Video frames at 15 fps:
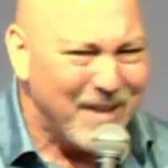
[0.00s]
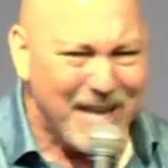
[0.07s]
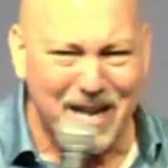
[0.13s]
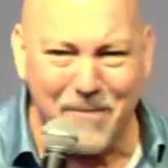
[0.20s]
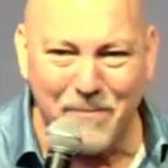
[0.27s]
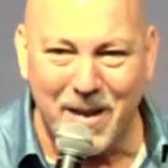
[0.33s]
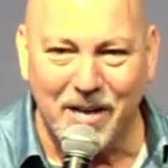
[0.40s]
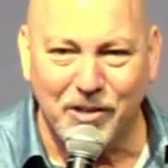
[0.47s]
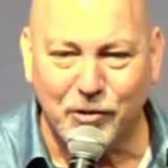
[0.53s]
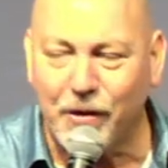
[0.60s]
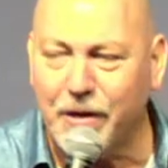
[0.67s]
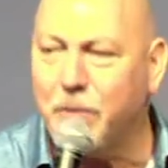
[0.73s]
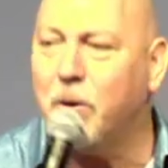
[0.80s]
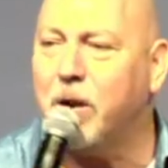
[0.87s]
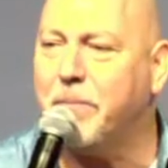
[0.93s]
In the
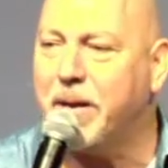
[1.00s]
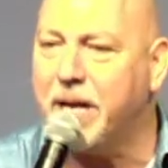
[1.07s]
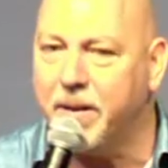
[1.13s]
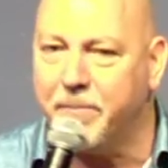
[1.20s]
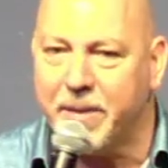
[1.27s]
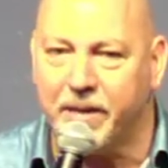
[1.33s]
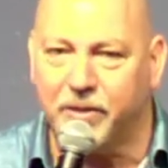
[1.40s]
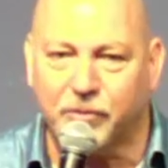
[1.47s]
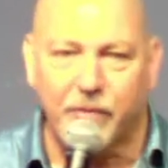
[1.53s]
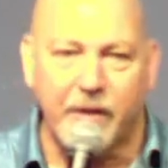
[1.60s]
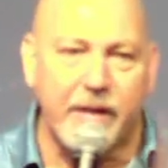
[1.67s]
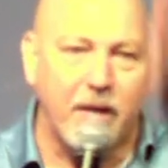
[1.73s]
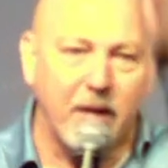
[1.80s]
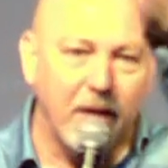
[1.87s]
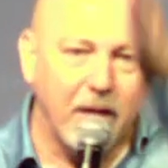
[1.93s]
ministry, you want to be in the
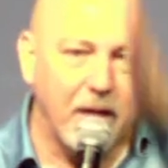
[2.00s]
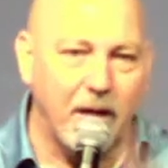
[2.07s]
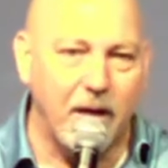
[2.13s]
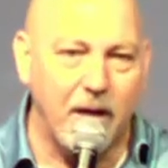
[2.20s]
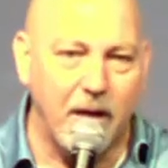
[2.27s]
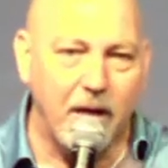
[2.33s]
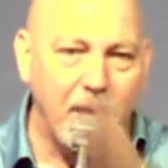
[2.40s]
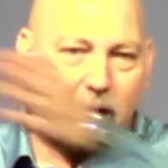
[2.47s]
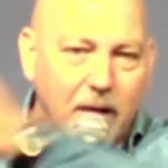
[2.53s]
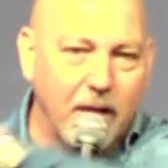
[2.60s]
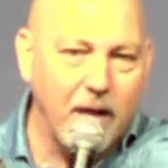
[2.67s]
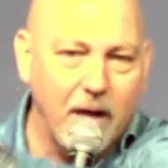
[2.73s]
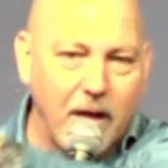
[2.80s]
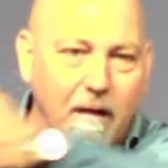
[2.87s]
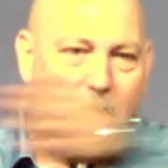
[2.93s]
ministry? Ha
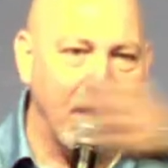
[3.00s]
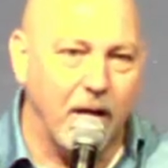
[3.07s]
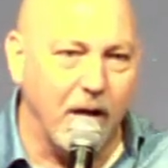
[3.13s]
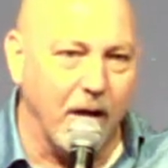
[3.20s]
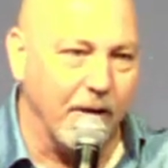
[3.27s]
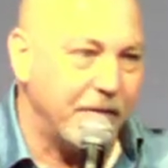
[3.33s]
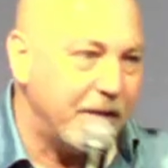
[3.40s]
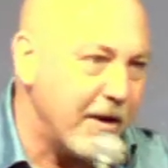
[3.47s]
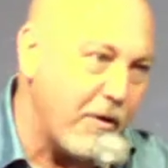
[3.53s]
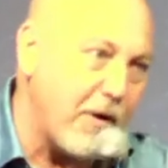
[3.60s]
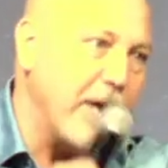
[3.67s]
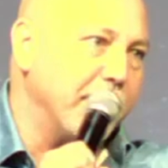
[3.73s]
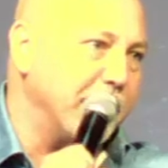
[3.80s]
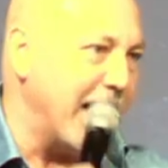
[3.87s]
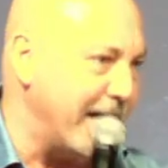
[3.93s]
ha ha! There,
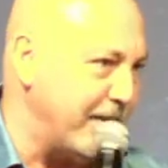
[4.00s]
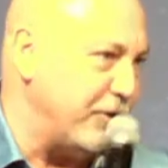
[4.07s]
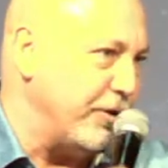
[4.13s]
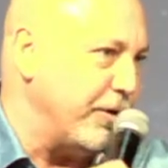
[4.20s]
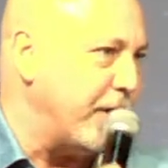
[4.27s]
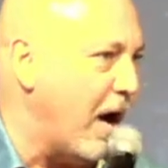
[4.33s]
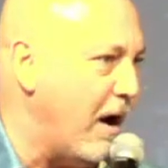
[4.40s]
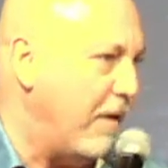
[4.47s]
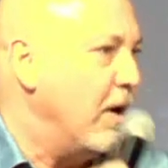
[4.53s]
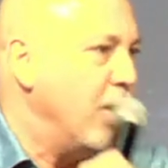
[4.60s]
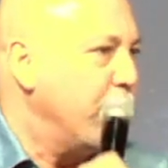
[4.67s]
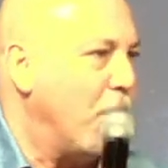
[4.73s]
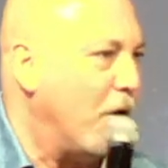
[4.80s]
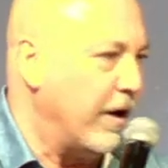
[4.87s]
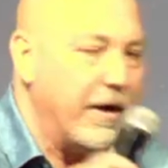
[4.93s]
I ordained you. Go.
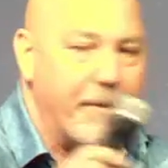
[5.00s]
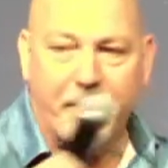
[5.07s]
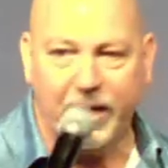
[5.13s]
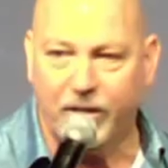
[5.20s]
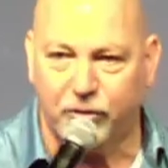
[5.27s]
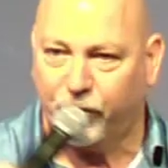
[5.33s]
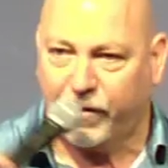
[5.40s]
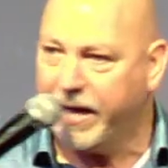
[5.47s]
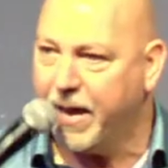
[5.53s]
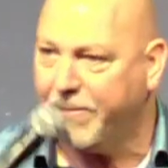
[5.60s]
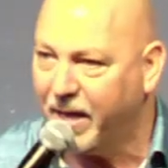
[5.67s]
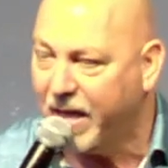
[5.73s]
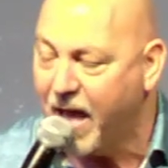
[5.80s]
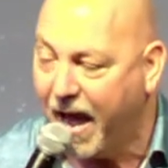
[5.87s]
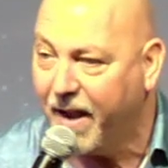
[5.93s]
You're all in the ministry. How
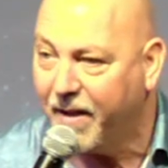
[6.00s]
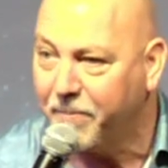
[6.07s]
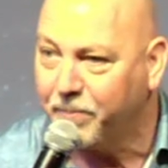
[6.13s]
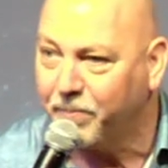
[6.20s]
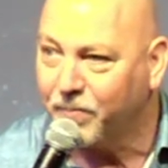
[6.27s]
about that?